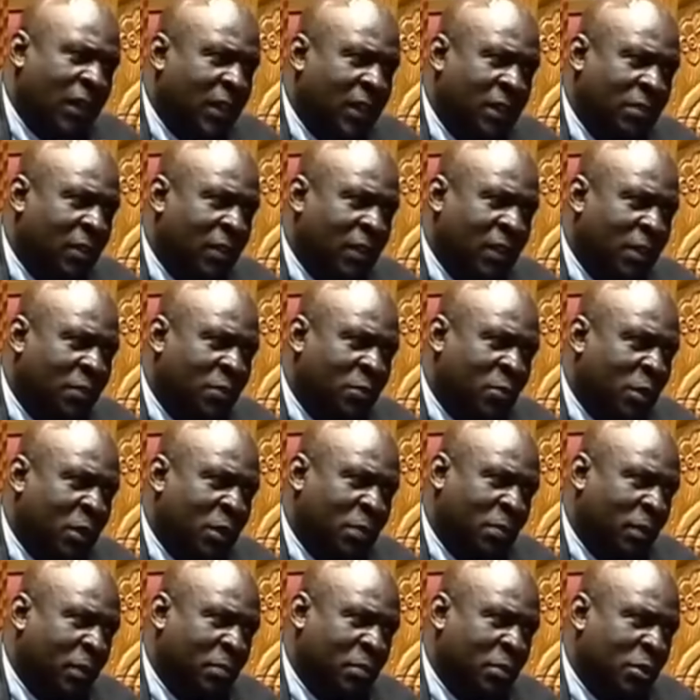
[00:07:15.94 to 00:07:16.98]
I never gave you
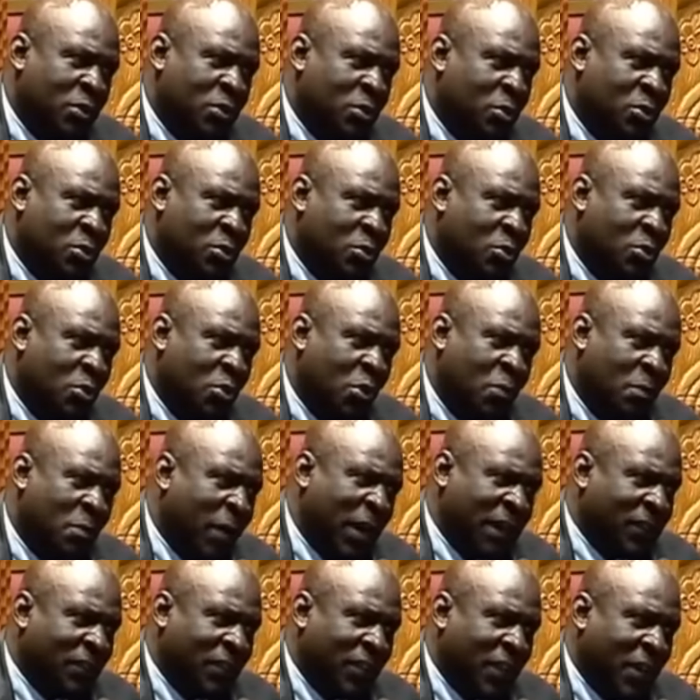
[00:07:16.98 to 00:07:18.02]
any permission to go
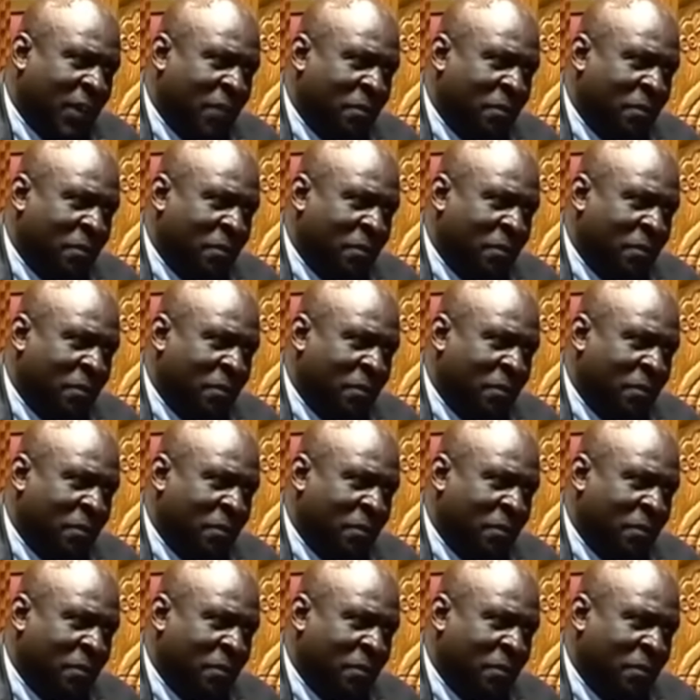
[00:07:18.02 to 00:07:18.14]
mad.